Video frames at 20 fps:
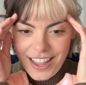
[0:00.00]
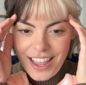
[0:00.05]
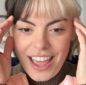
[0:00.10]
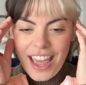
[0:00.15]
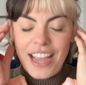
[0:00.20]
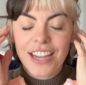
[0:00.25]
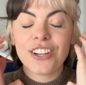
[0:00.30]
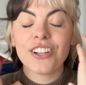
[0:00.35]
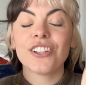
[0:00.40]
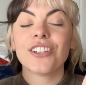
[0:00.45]

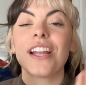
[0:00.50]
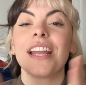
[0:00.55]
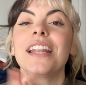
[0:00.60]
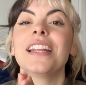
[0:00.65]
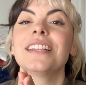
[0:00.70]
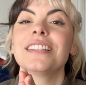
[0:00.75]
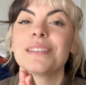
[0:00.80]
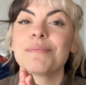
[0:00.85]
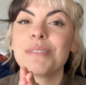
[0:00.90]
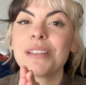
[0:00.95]
and
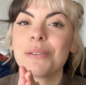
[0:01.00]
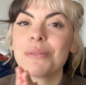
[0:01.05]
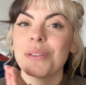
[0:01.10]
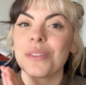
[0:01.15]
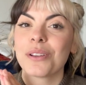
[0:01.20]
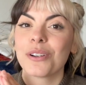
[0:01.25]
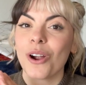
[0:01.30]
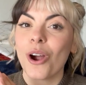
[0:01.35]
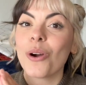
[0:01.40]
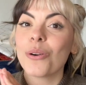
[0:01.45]
creating something with
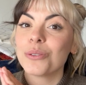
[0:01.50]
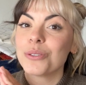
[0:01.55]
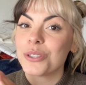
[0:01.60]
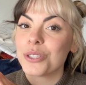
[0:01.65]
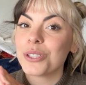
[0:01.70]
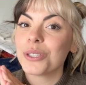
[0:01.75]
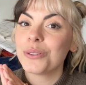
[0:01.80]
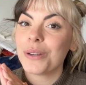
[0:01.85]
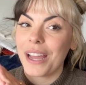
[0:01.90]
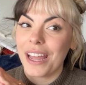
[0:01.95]
your own
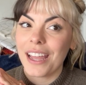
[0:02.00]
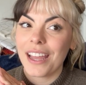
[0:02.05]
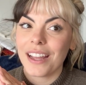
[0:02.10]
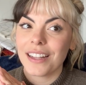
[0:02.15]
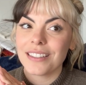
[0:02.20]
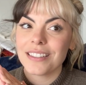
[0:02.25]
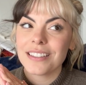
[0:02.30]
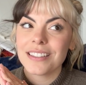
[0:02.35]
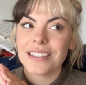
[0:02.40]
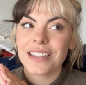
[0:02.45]
two
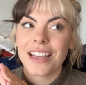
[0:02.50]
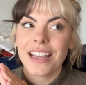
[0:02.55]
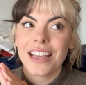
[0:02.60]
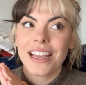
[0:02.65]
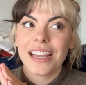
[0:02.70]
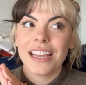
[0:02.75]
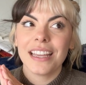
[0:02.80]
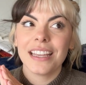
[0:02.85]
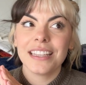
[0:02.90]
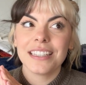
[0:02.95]
hands
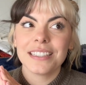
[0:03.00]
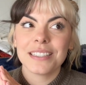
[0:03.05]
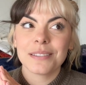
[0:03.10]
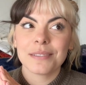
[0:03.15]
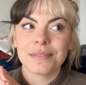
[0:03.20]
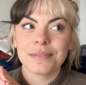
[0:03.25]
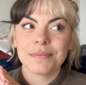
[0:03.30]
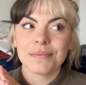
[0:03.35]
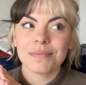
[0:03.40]
is